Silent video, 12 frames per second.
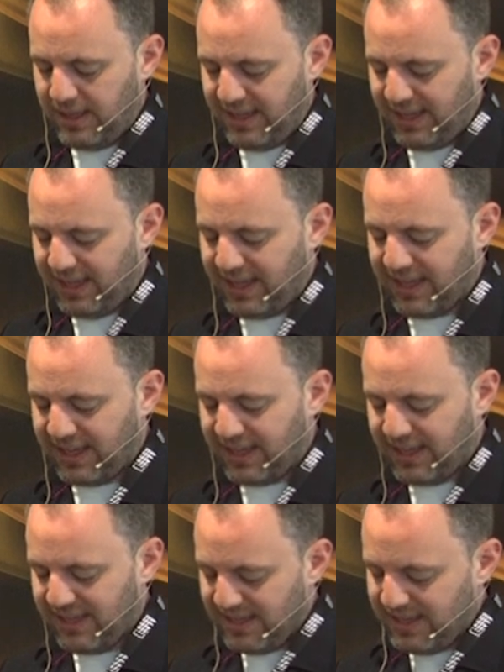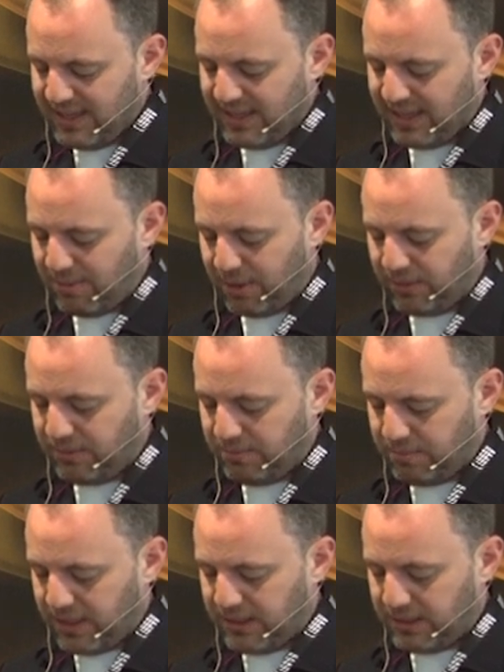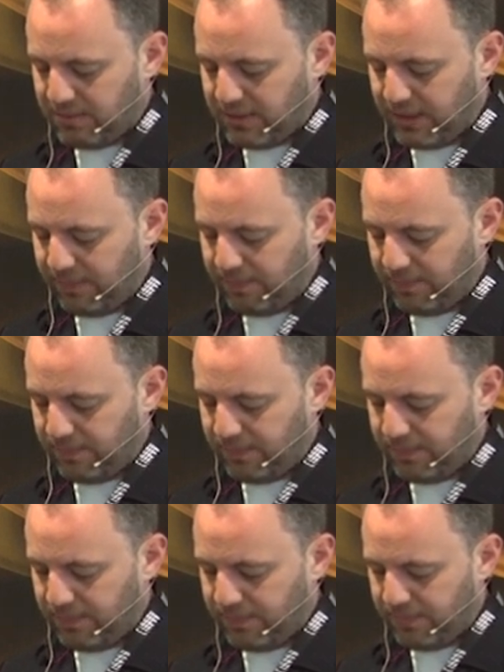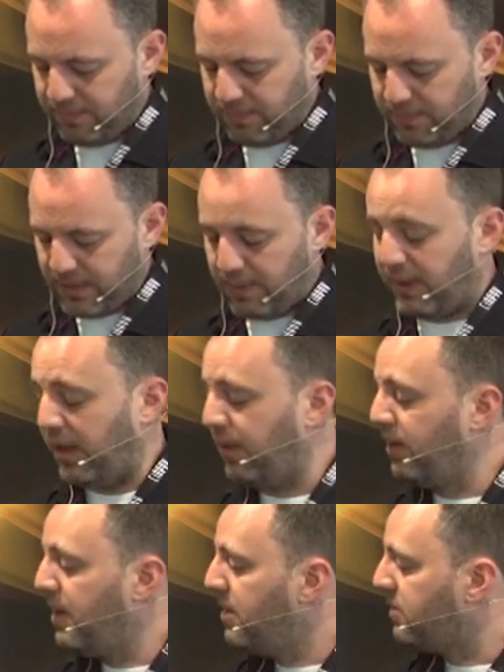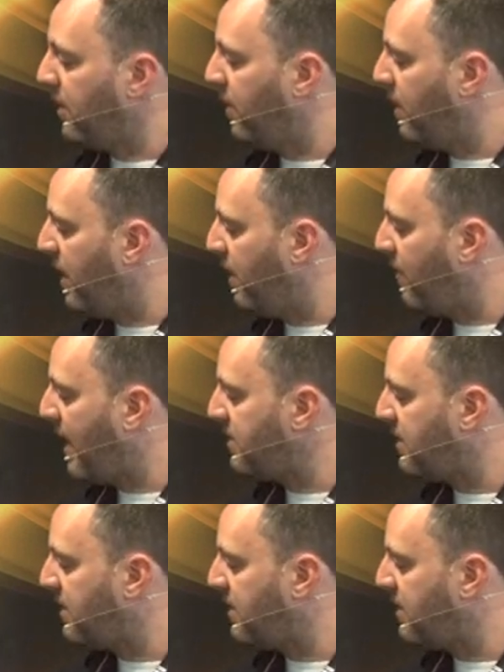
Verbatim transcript: Come on, play something. There we go. So that